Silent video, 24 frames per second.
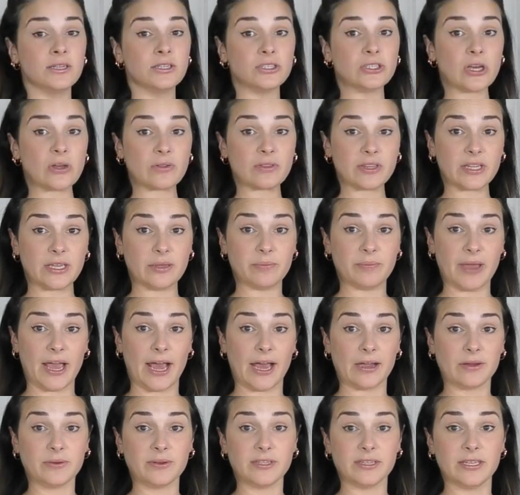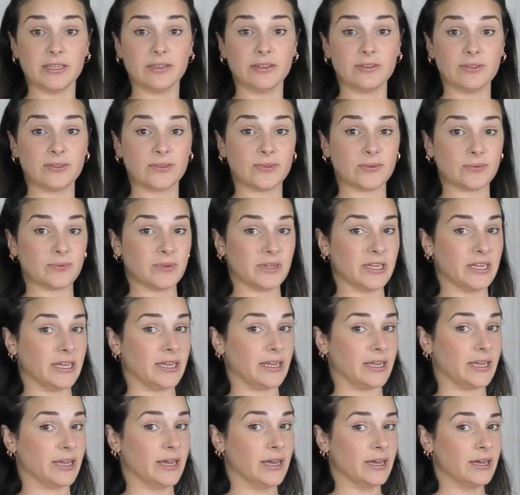Don't lean back with it,
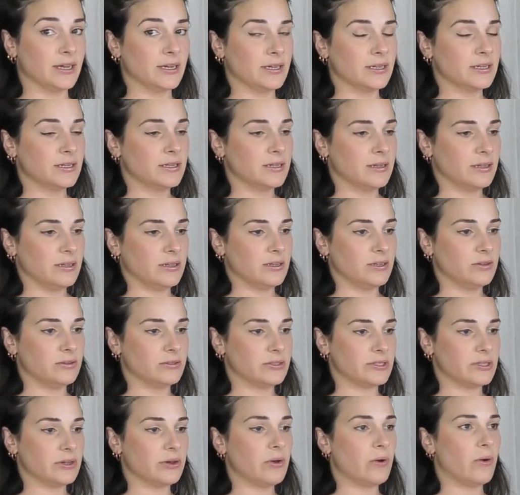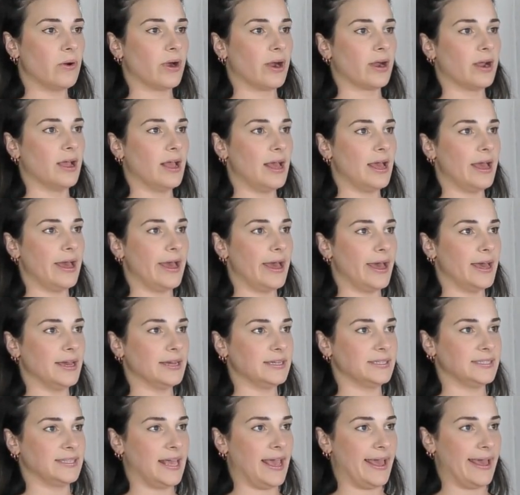3. Use the core.
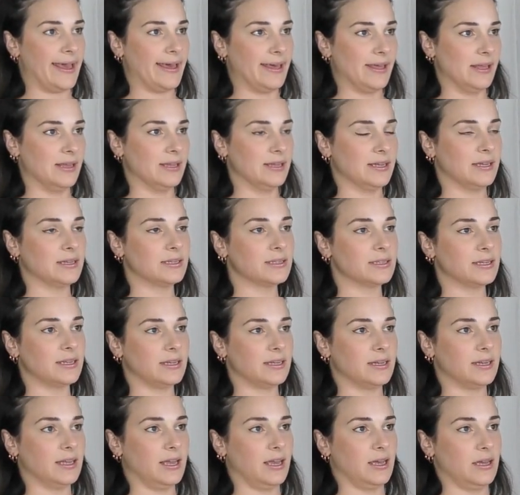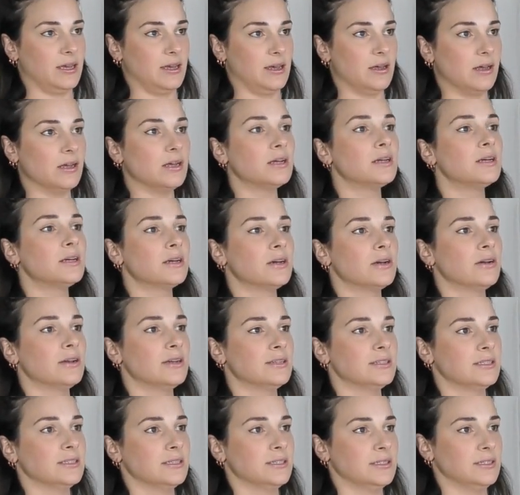Exhale, inhale.
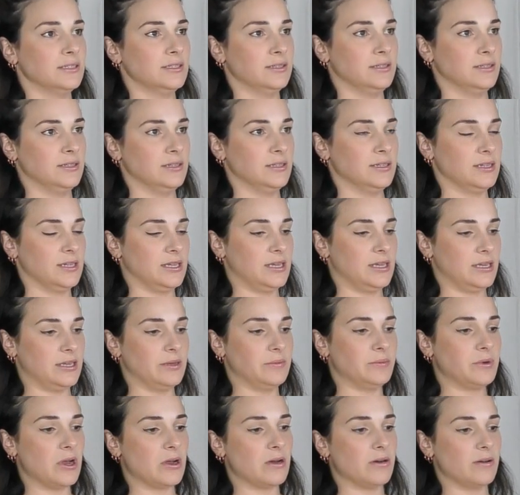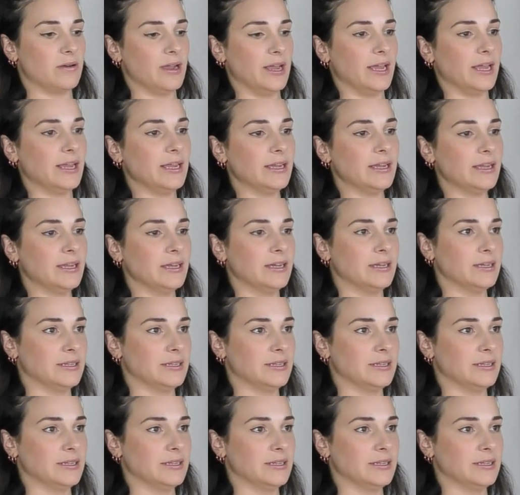Keep going.